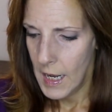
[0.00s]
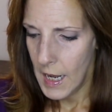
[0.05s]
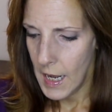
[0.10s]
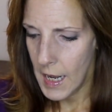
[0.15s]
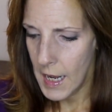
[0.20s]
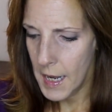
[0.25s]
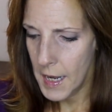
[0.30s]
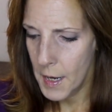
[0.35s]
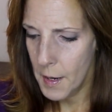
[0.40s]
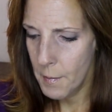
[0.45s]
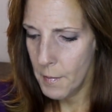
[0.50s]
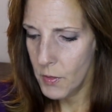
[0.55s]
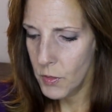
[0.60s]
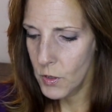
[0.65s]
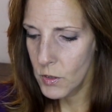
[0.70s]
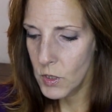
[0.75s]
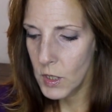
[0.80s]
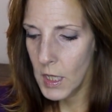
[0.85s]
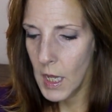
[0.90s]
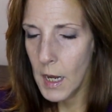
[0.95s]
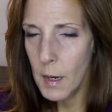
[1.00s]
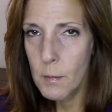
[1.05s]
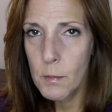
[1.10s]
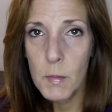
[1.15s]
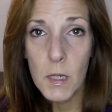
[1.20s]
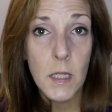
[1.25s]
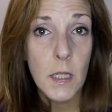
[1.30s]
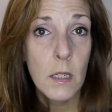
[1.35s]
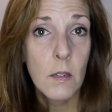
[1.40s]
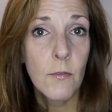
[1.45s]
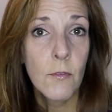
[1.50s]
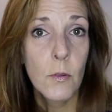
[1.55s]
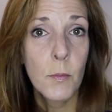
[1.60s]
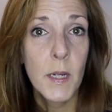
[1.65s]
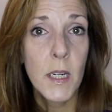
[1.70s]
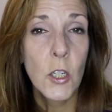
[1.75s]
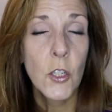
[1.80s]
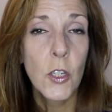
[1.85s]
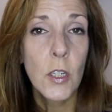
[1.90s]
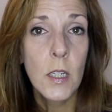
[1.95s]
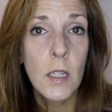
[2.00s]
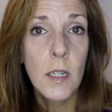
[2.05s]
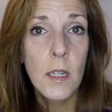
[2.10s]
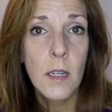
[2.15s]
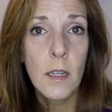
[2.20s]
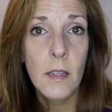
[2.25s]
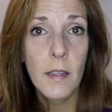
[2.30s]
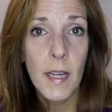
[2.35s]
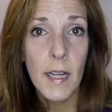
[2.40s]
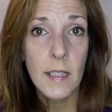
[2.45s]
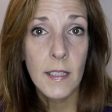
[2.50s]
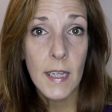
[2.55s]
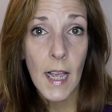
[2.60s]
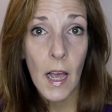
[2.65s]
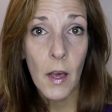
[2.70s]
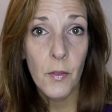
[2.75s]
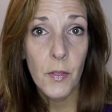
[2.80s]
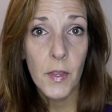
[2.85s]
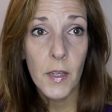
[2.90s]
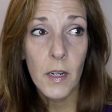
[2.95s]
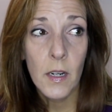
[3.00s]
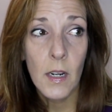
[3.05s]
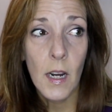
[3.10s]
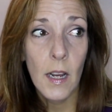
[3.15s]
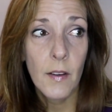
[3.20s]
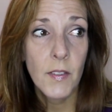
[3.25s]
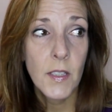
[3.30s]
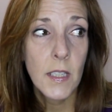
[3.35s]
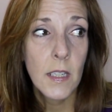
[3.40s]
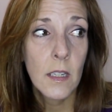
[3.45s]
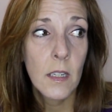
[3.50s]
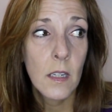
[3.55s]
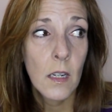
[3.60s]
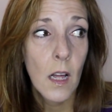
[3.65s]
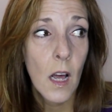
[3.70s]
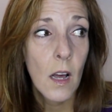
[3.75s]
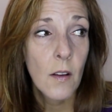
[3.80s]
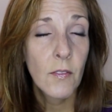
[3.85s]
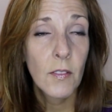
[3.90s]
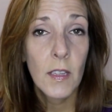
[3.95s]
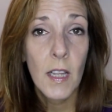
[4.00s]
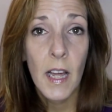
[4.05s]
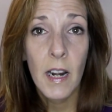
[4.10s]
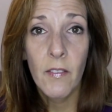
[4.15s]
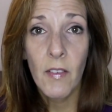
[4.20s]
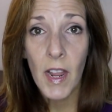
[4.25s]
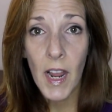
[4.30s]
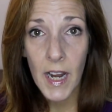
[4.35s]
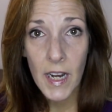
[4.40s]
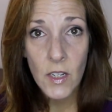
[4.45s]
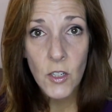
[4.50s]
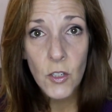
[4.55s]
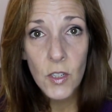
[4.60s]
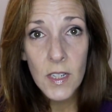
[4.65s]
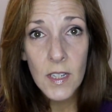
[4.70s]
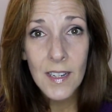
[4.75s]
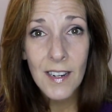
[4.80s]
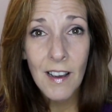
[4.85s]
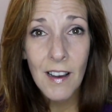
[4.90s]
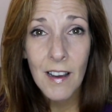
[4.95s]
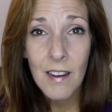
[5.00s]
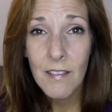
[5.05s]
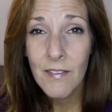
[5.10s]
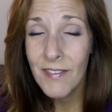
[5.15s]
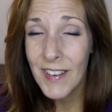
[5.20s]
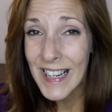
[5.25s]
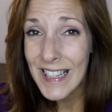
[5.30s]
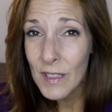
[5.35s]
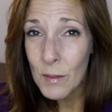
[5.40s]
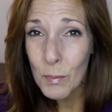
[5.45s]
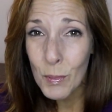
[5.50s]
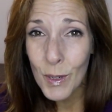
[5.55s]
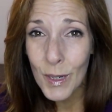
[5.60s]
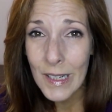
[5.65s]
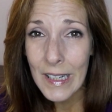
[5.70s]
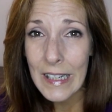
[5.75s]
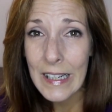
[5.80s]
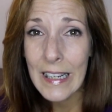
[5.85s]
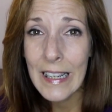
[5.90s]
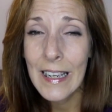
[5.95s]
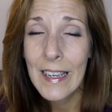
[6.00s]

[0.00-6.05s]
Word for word: Um, there's a lot of misinformation that's out there. I've seen an awful lot of hatred on Facebook.